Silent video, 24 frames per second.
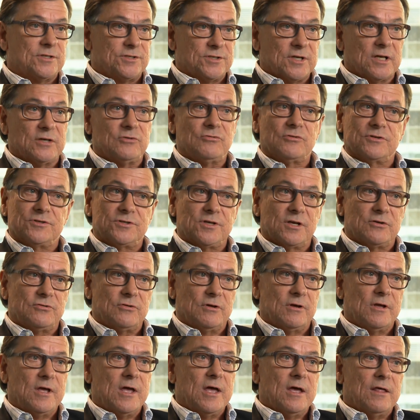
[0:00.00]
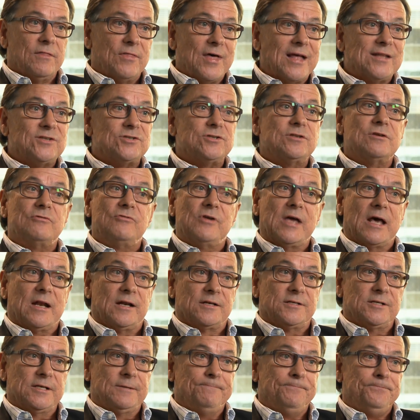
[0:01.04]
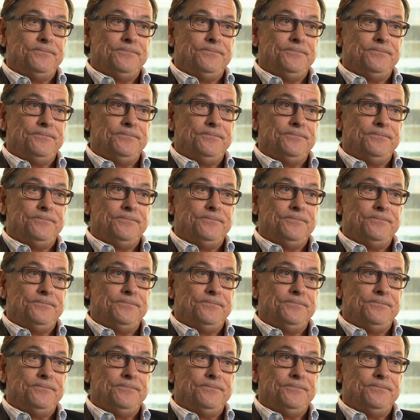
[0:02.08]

etc., etc. That's the reality.